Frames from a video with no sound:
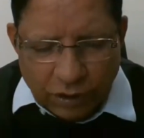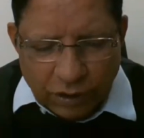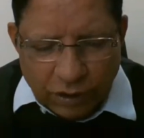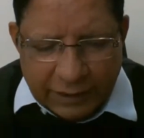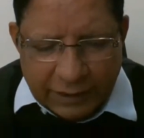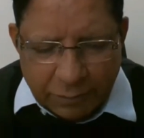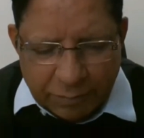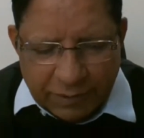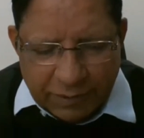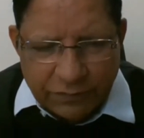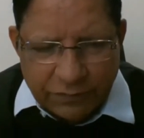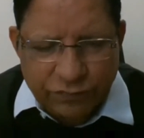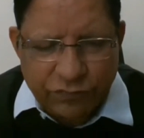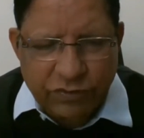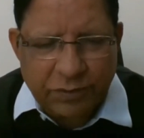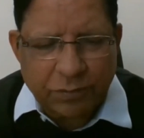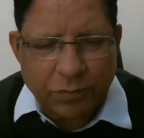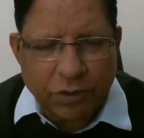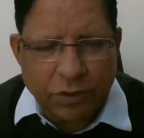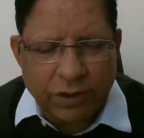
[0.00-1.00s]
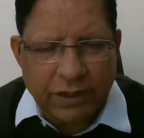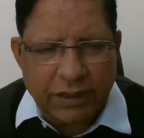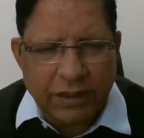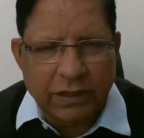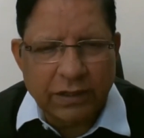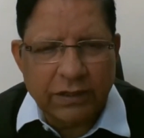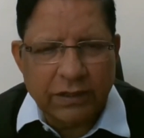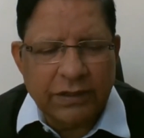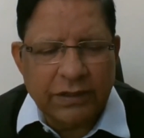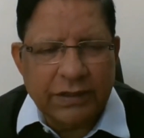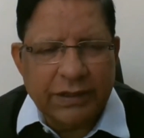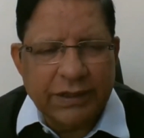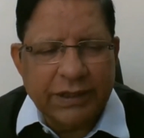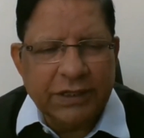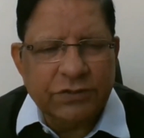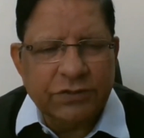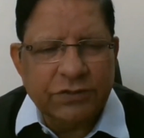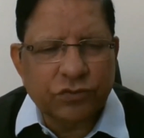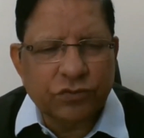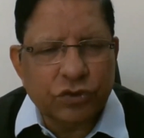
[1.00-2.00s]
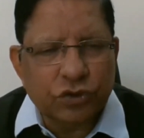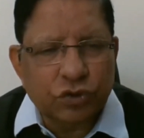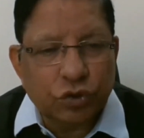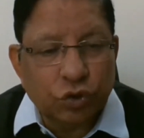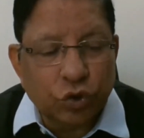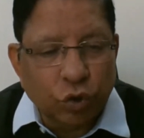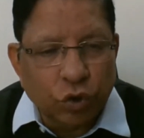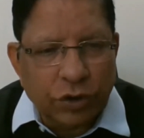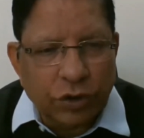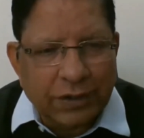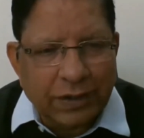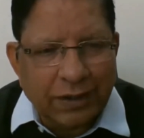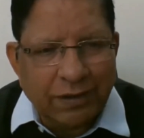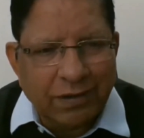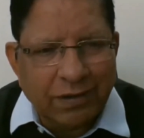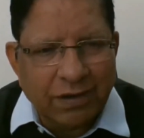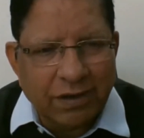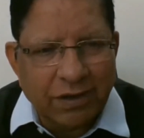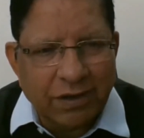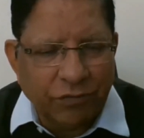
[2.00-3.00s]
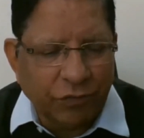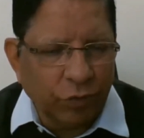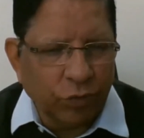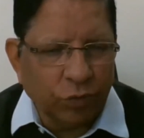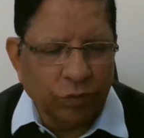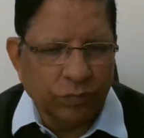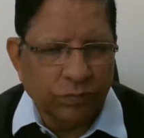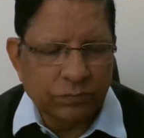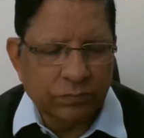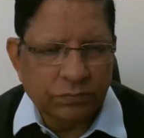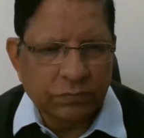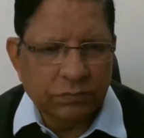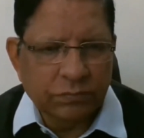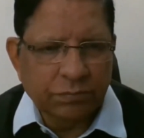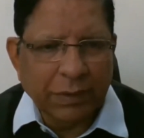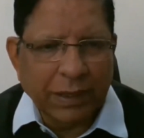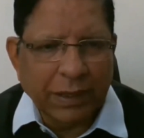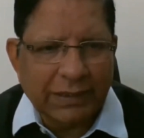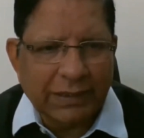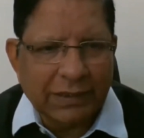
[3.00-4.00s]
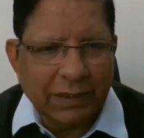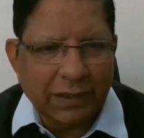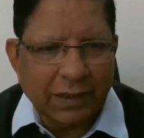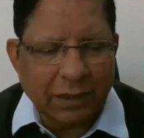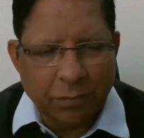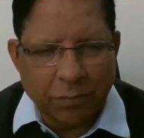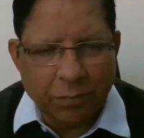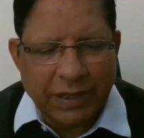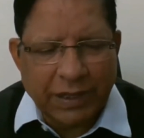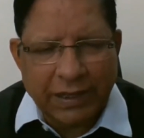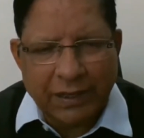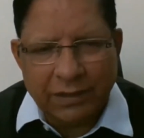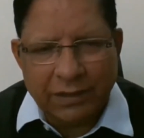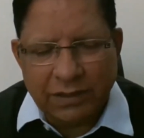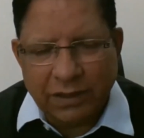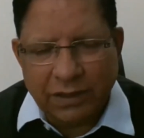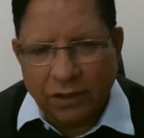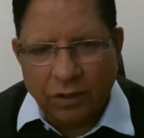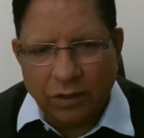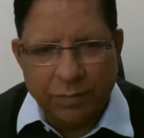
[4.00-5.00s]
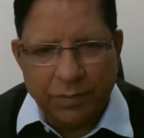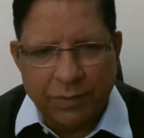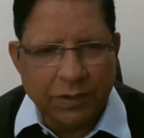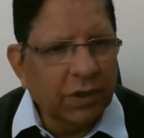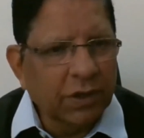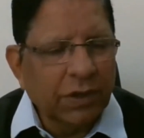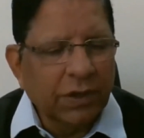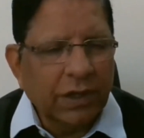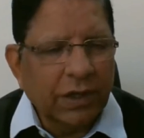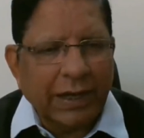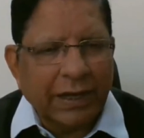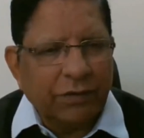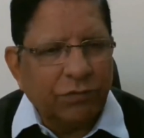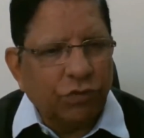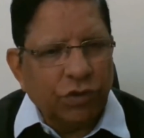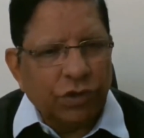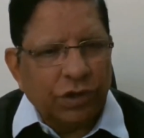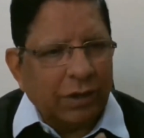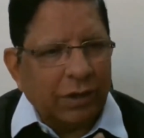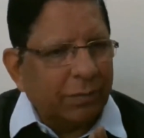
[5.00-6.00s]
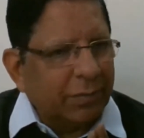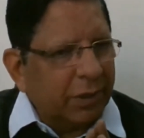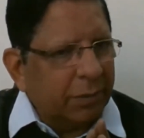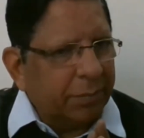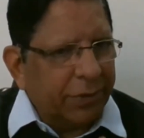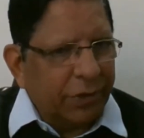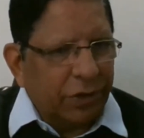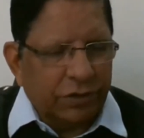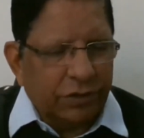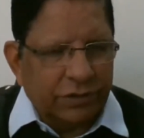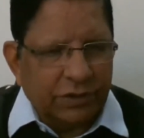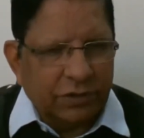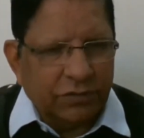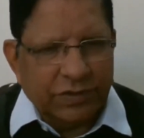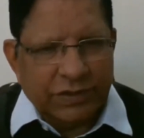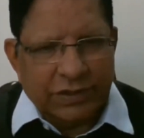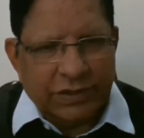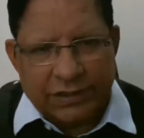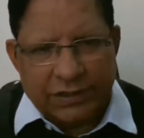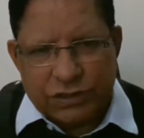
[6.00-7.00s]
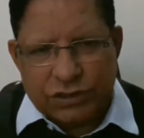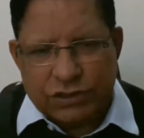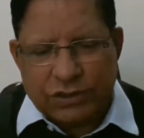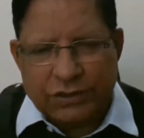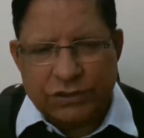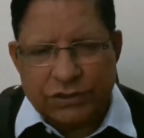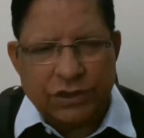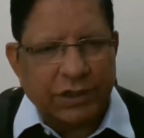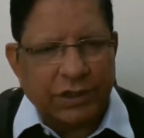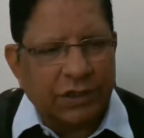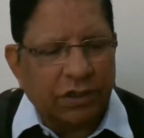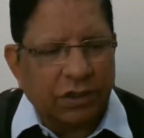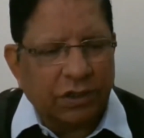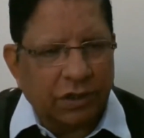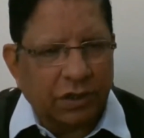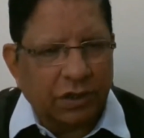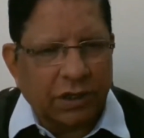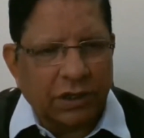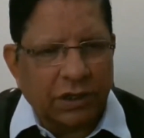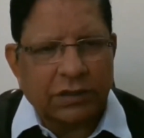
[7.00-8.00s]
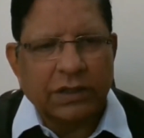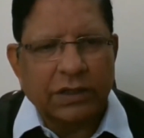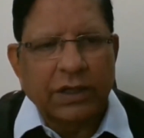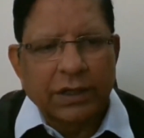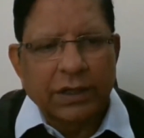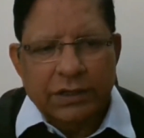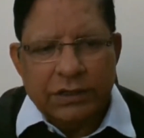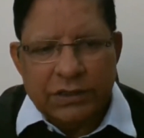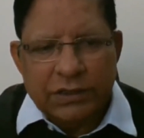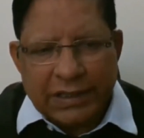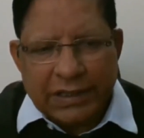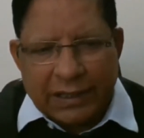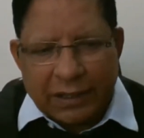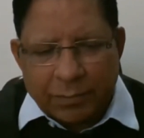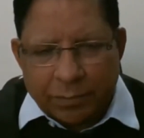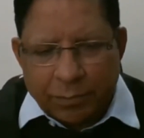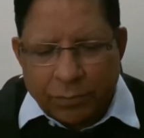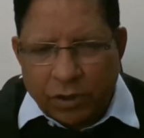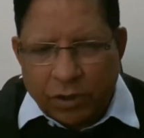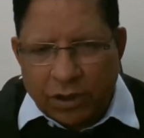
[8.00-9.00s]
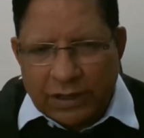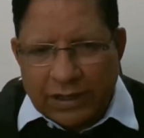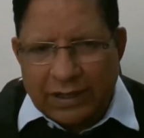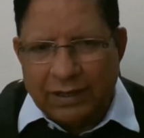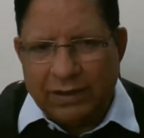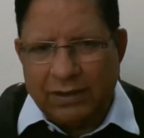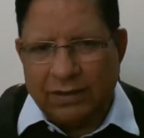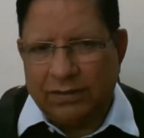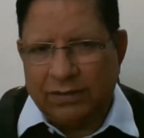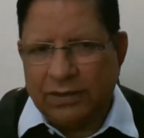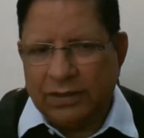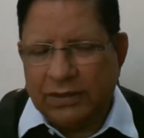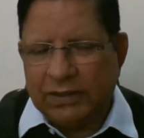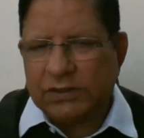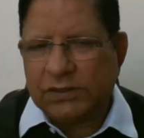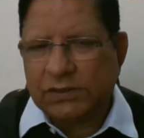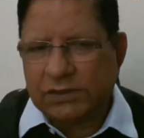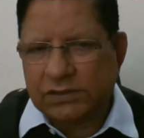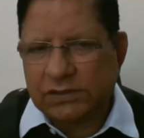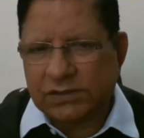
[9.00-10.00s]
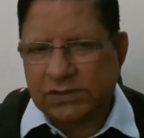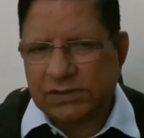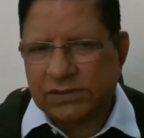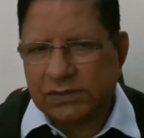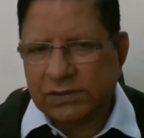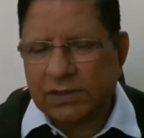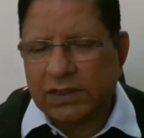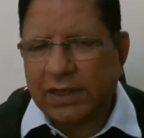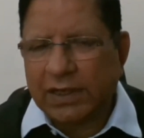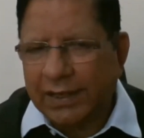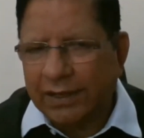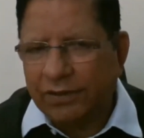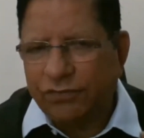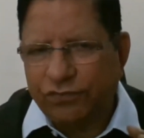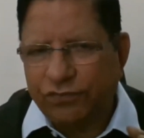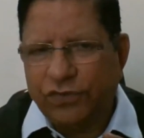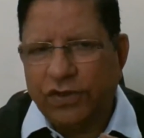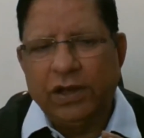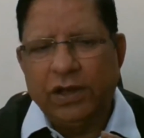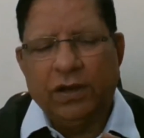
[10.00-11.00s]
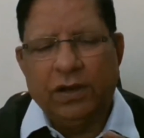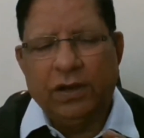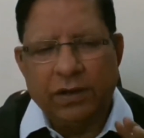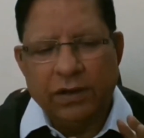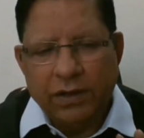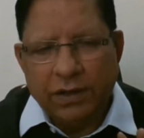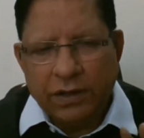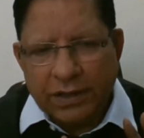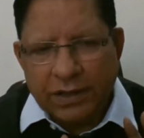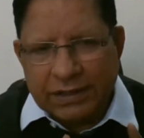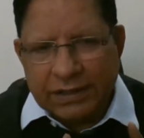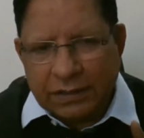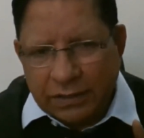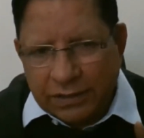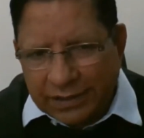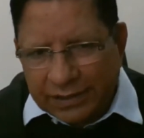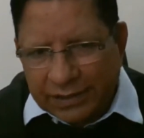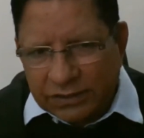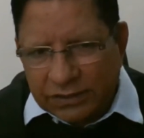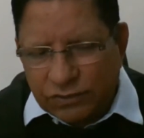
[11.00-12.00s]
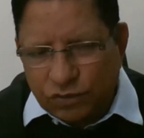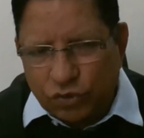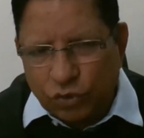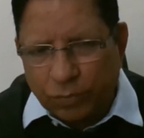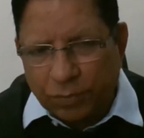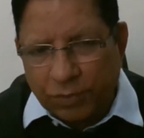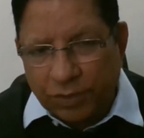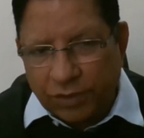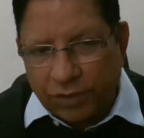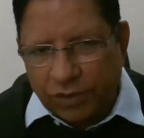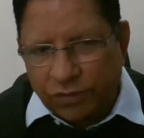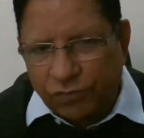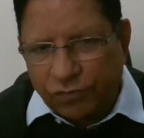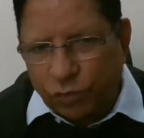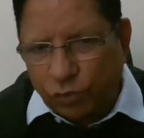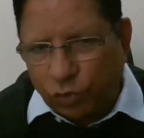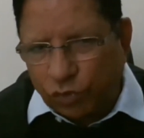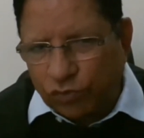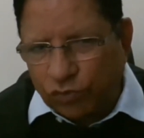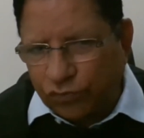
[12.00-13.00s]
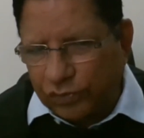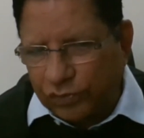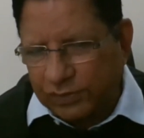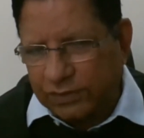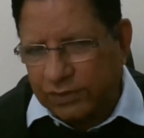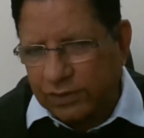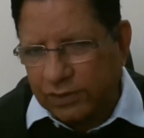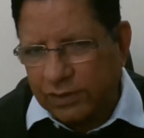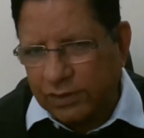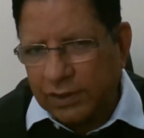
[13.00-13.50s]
NBFC model needs total review by the RBI and the government. I won't comment beyond this. Whether restructuring or not, their model is, I feel, it needs to be reviewed further.